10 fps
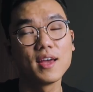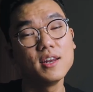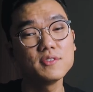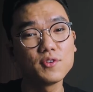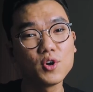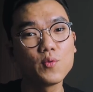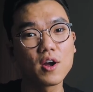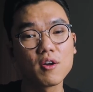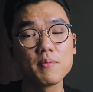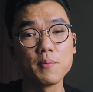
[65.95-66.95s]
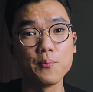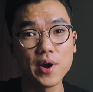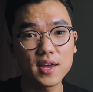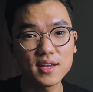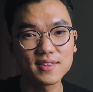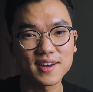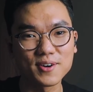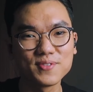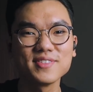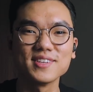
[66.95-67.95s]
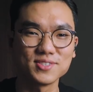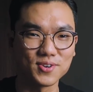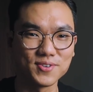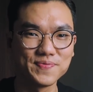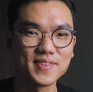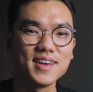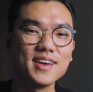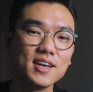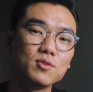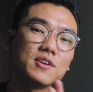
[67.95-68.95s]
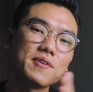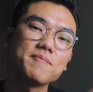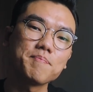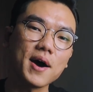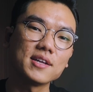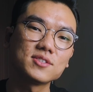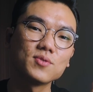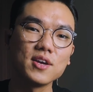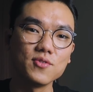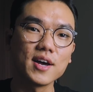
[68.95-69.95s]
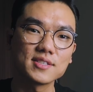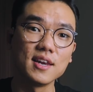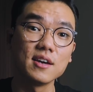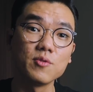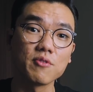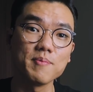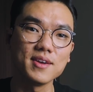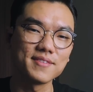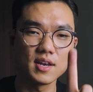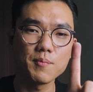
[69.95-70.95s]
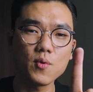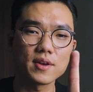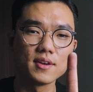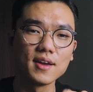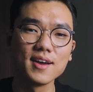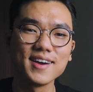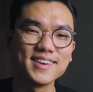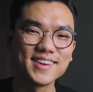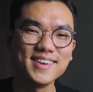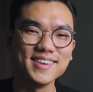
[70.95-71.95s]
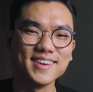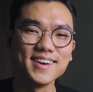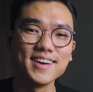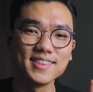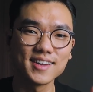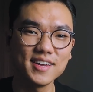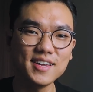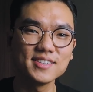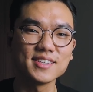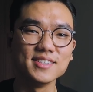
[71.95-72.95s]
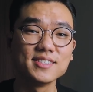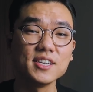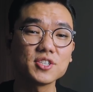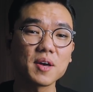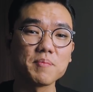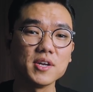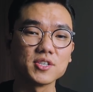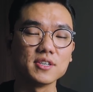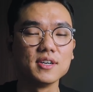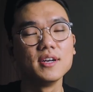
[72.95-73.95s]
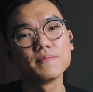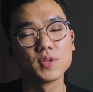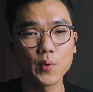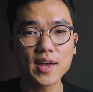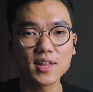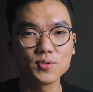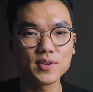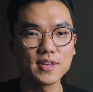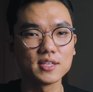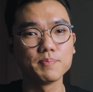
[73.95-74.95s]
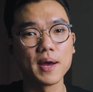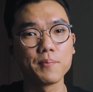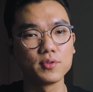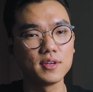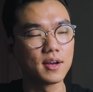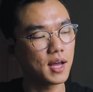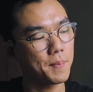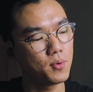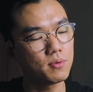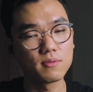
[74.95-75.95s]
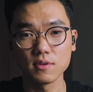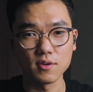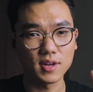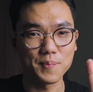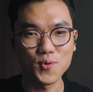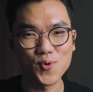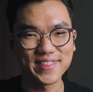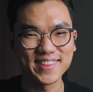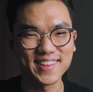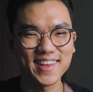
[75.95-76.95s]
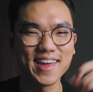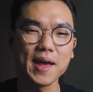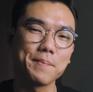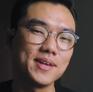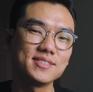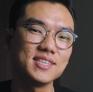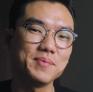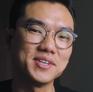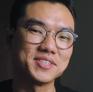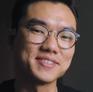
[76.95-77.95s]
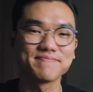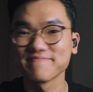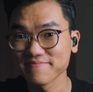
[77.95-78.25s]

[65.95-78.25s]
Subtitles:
In this video, we're going to be breaking down the song into different parts so that you guys can learn with me. Number 1, the key. The key is in C sharp major. The way I do it is by putting a capo on capo 1 and I play C major.